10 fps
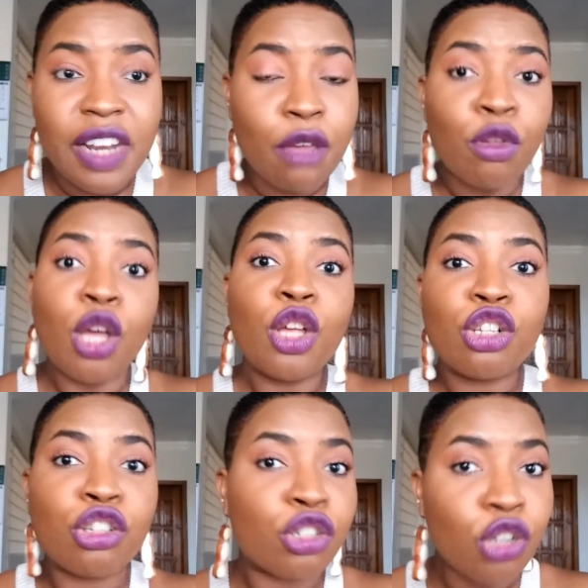
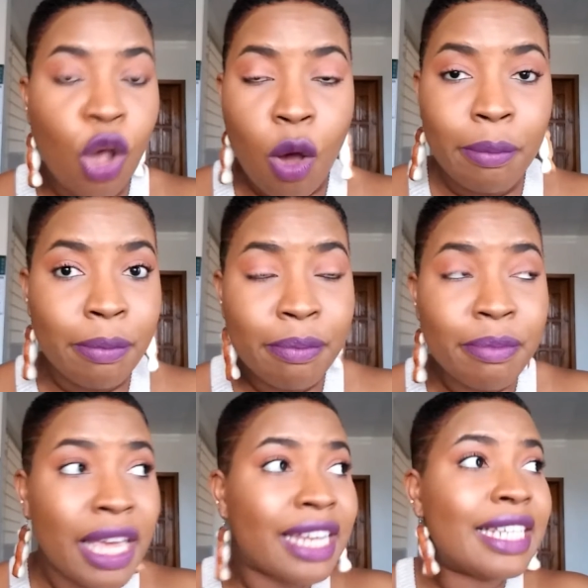left so
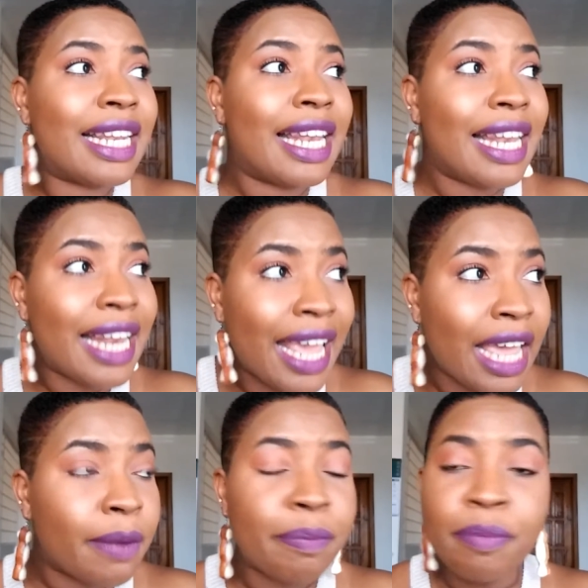many
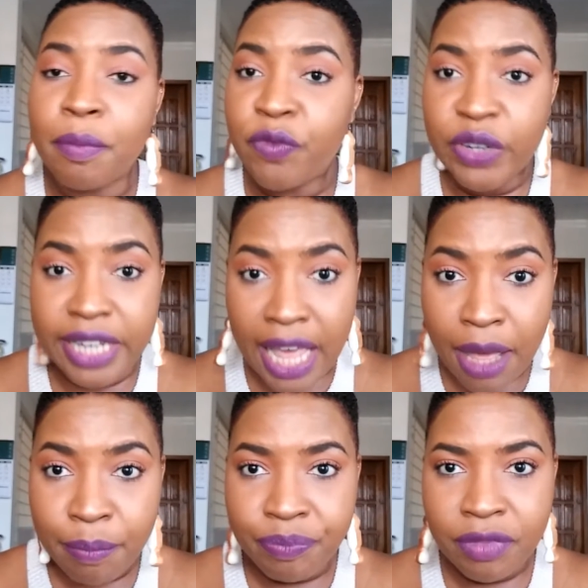land for
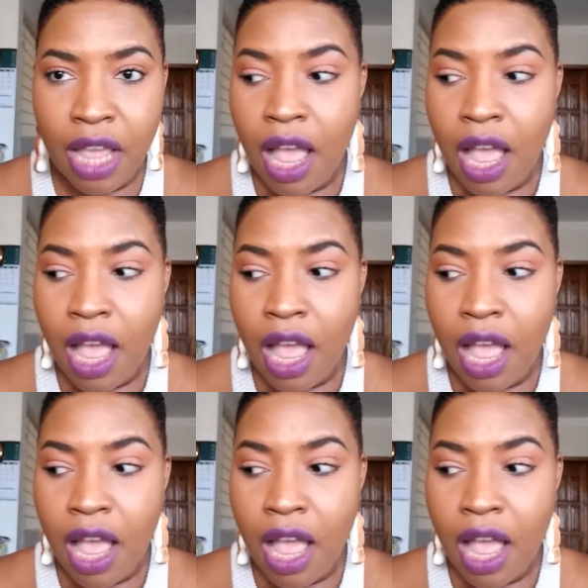them,